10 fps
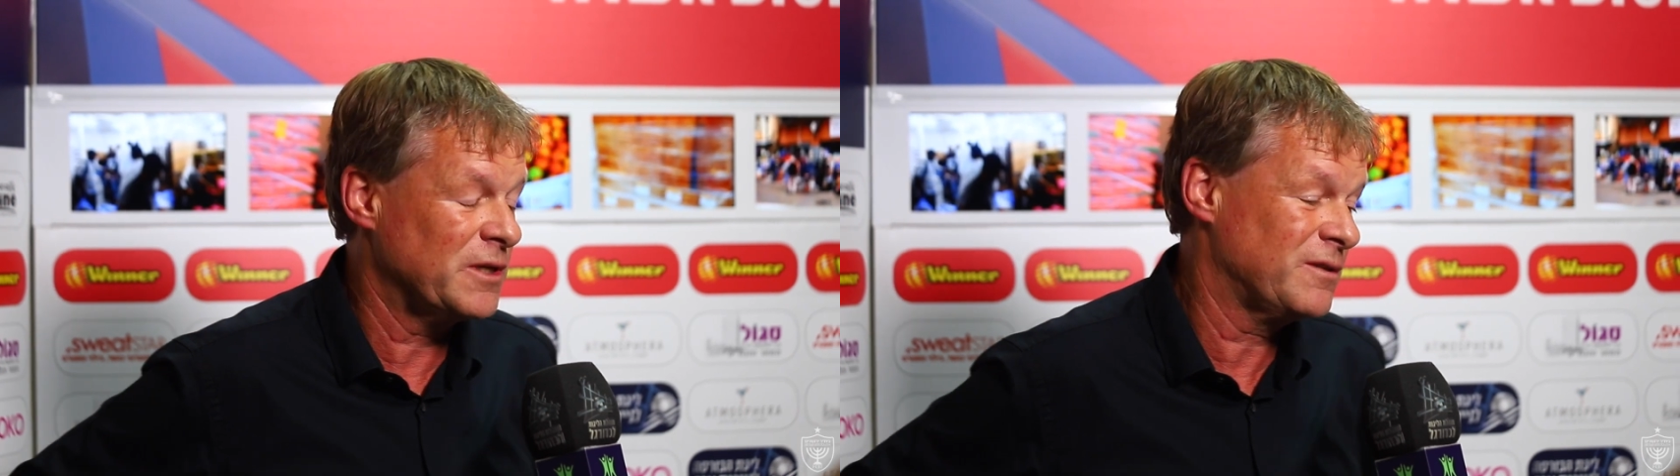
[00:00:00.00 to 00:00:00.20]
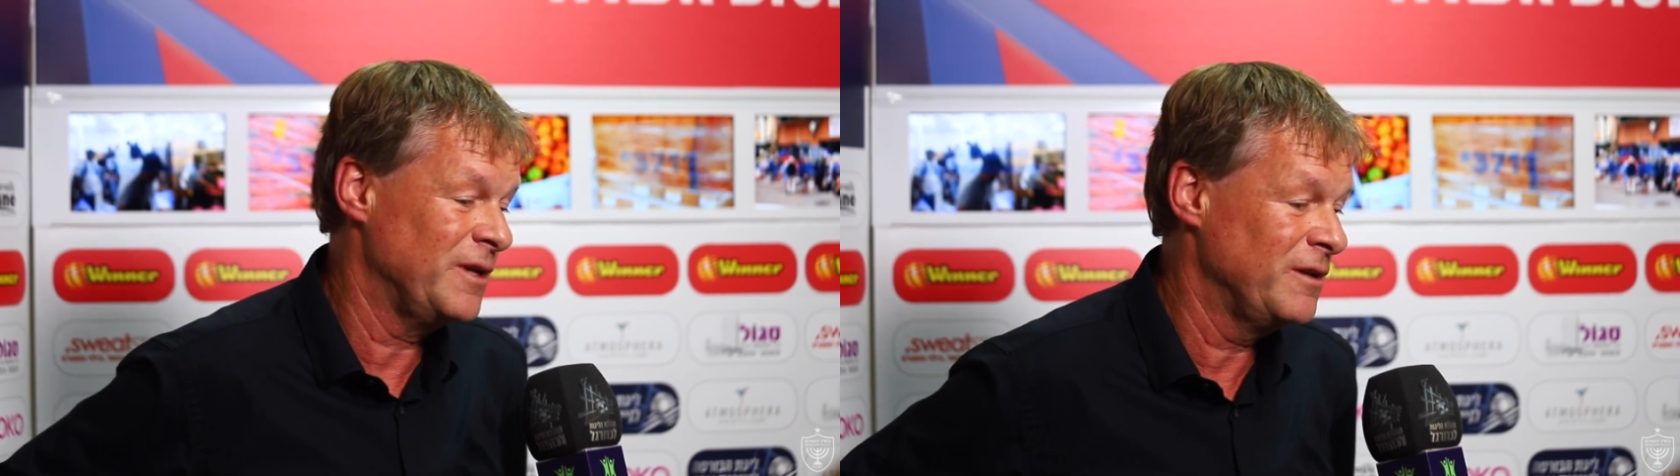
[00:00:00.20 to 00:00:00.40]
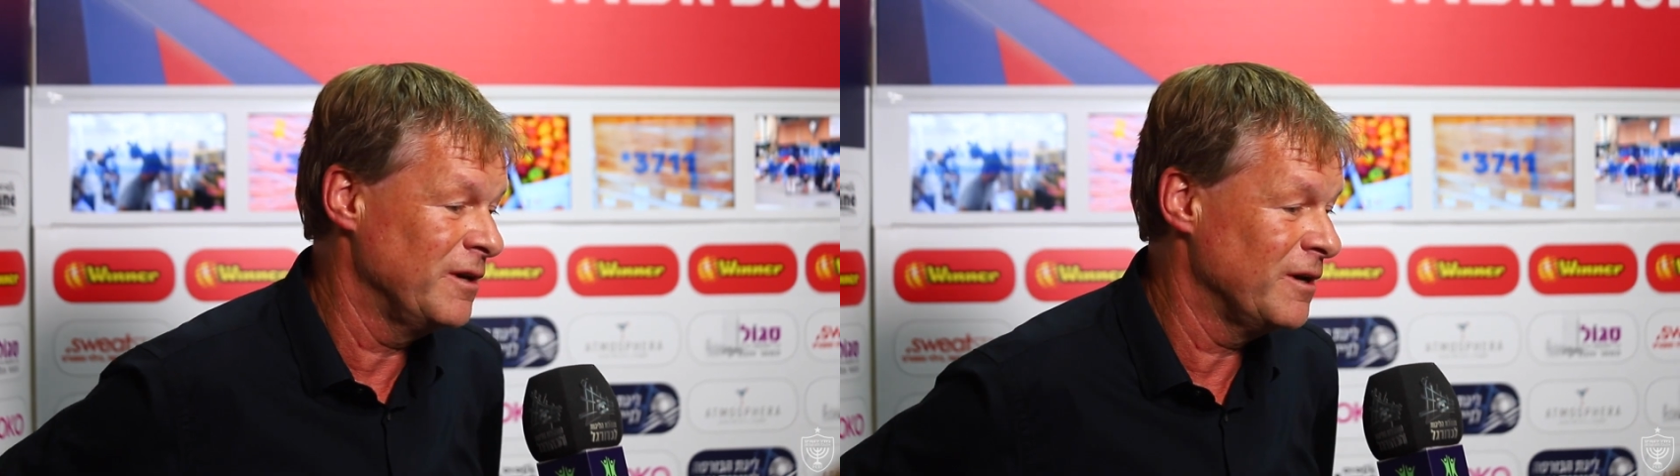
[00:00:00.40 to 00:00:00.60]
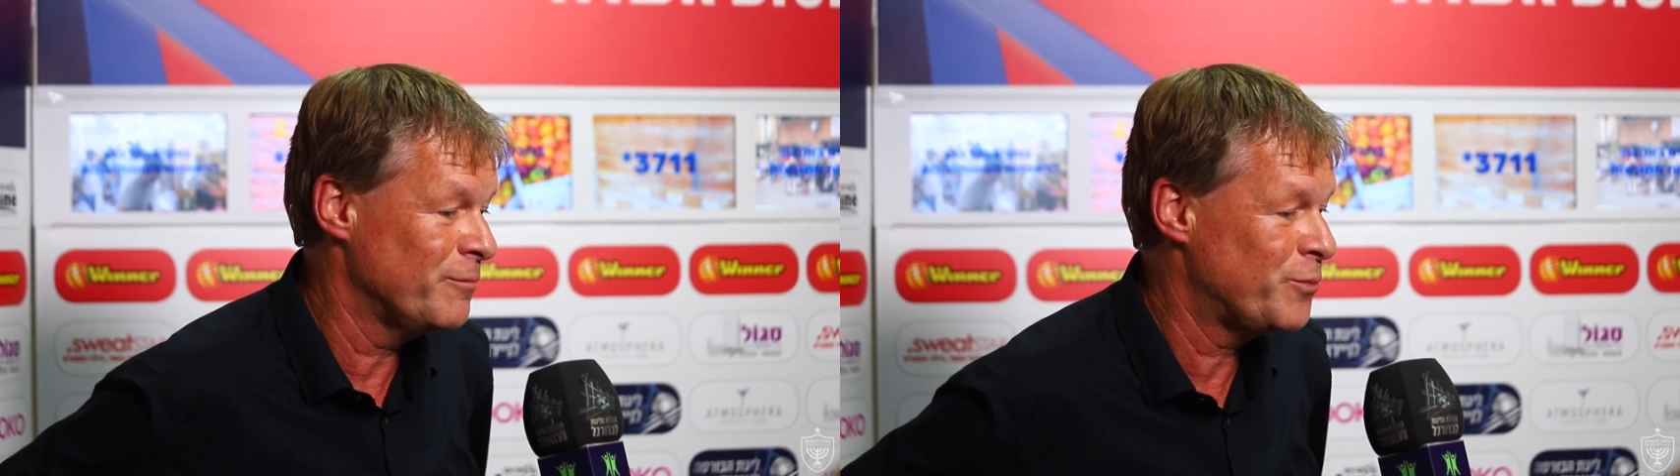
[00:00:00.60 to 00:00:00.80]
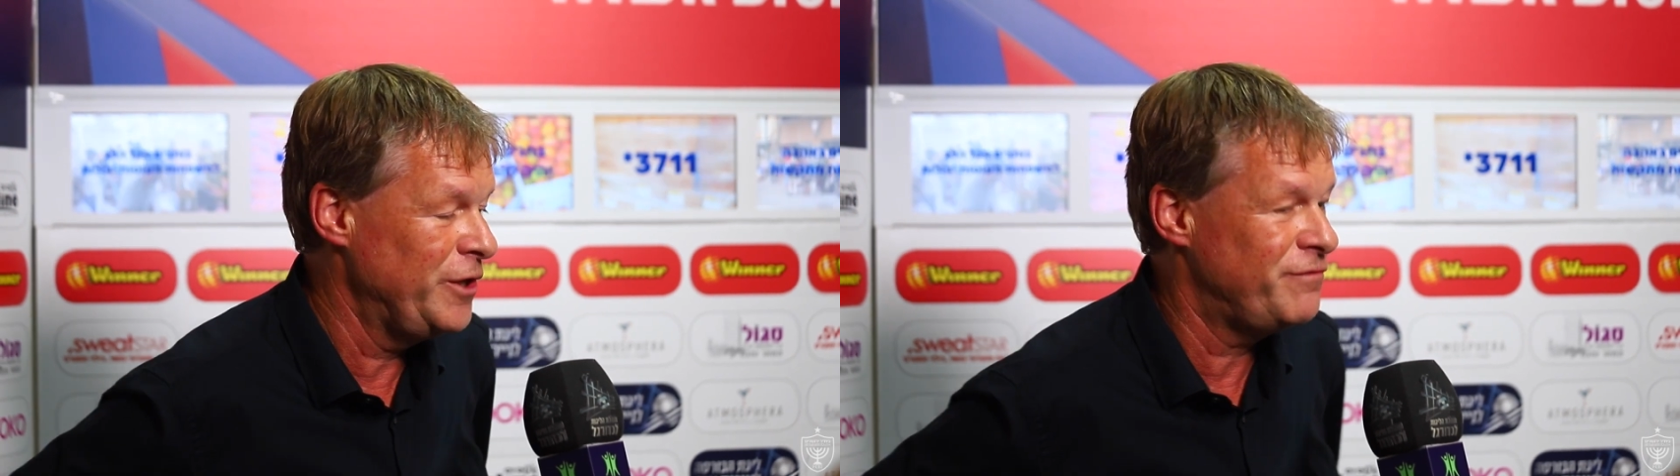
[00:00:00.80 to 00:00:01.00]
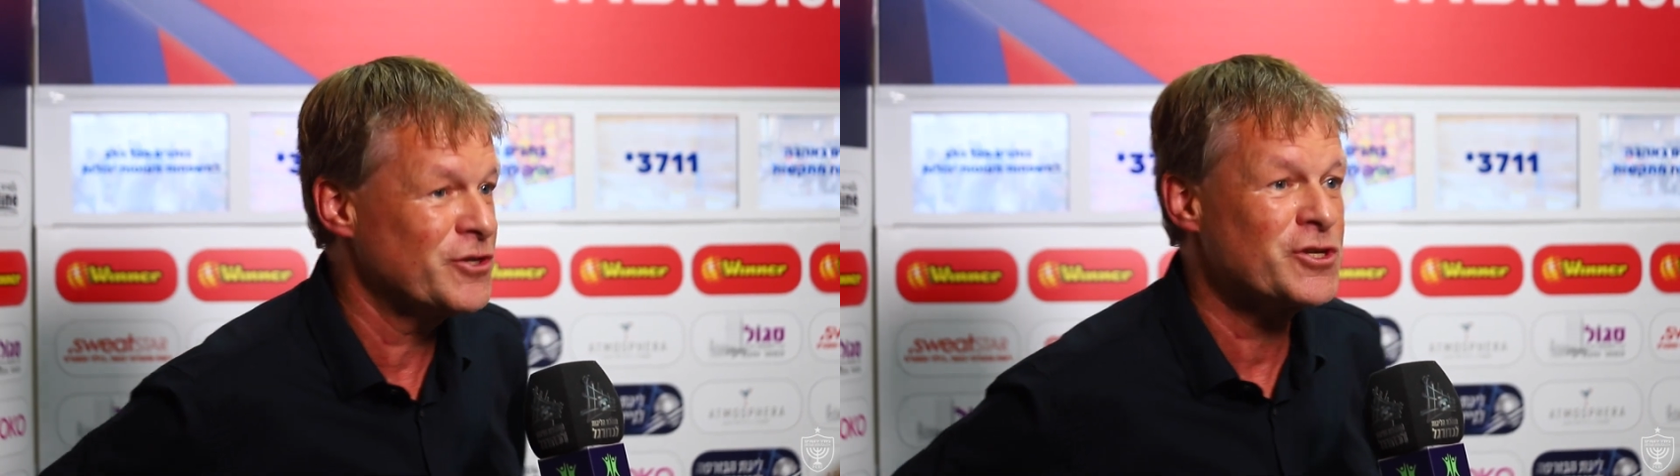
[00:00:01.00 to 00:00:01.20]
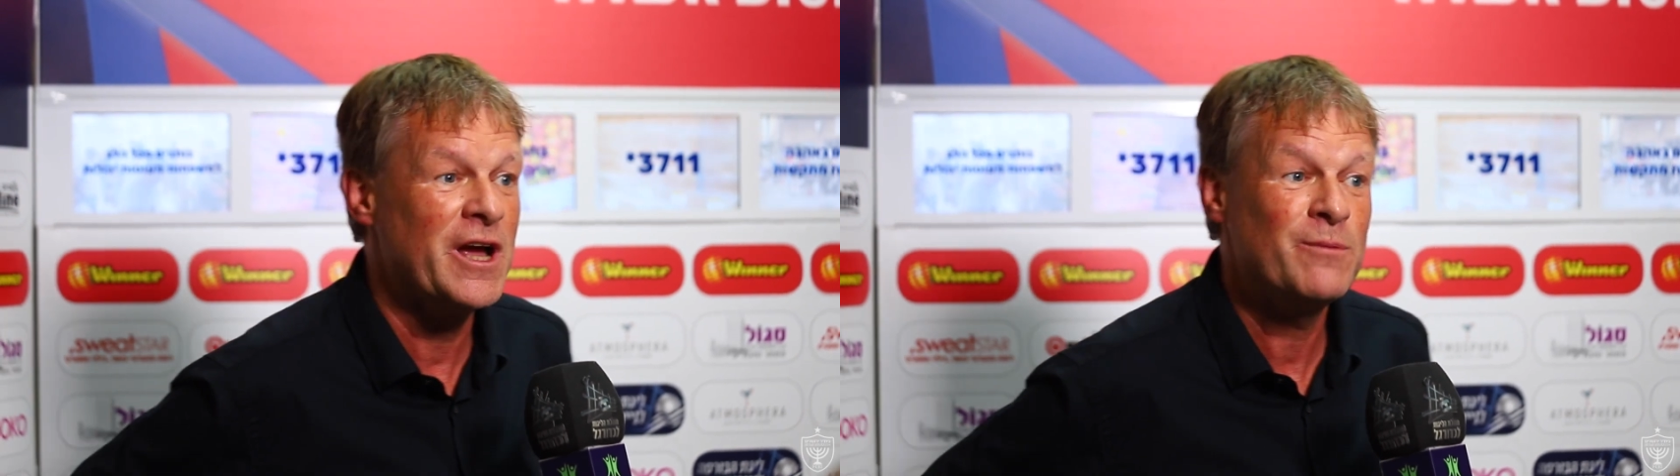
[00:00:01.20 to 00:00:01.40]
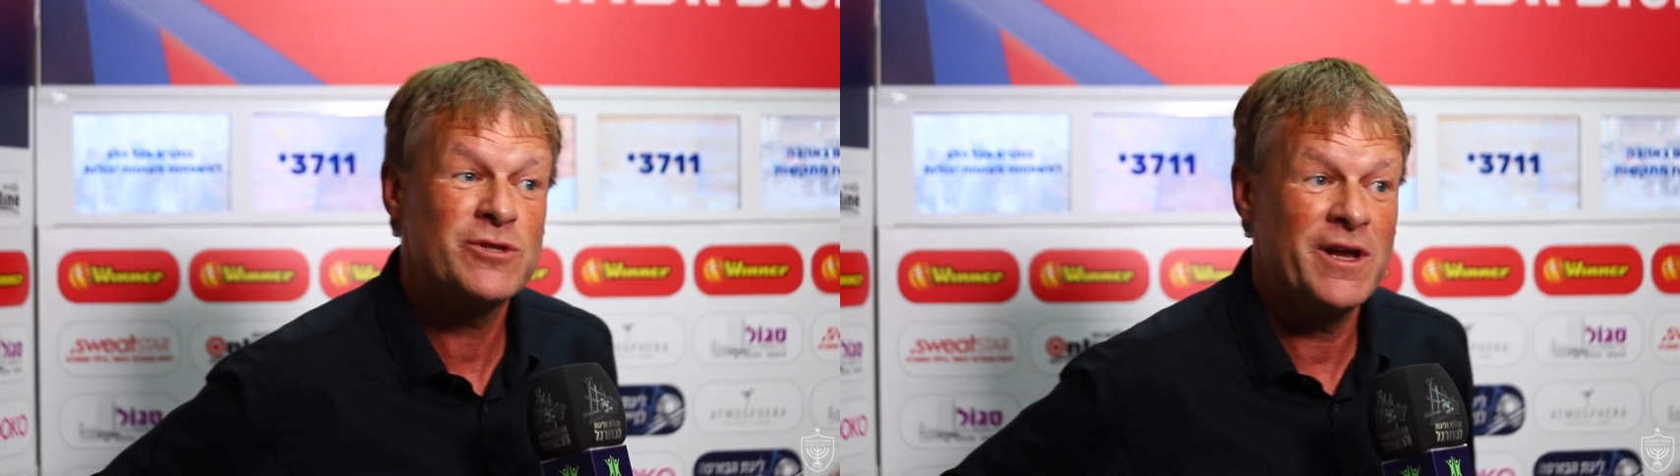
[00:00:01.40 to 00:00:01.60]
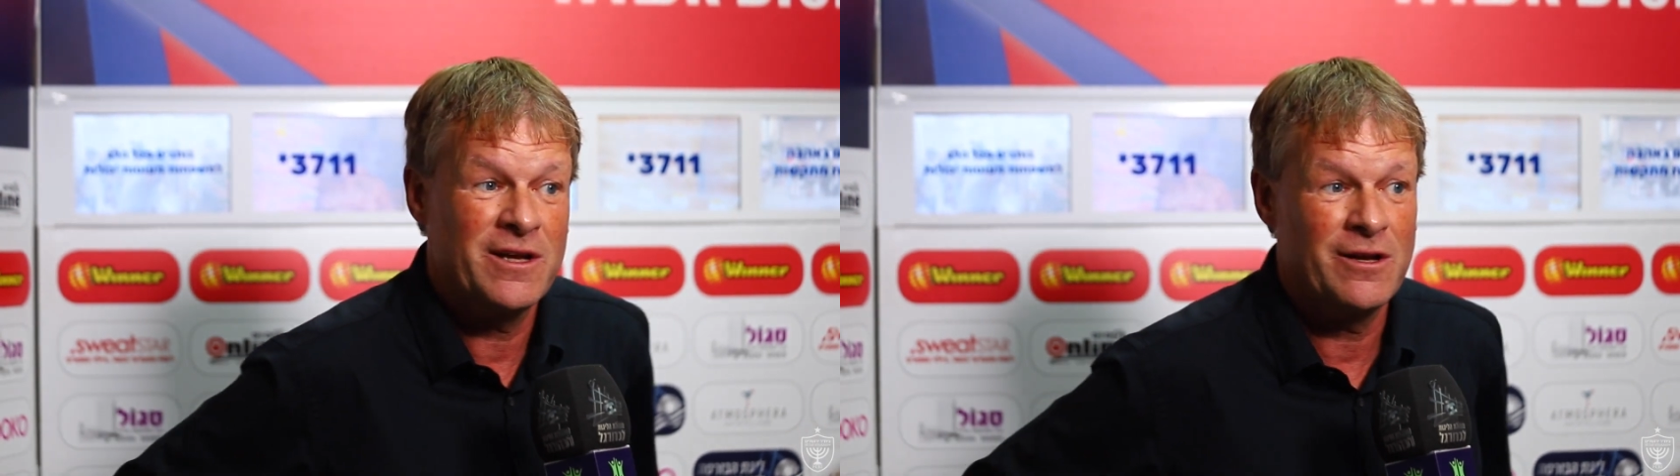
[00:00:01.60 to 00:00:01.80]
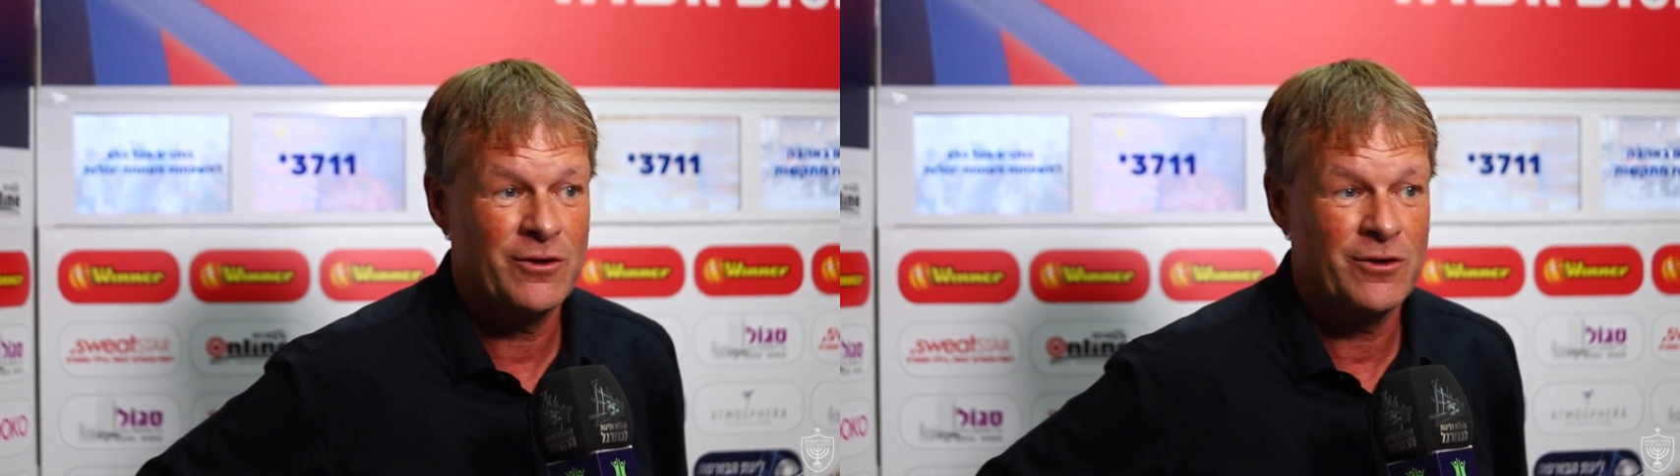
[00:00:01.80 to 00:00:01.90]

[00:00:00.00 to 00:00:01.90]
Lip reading: but in the previous games they had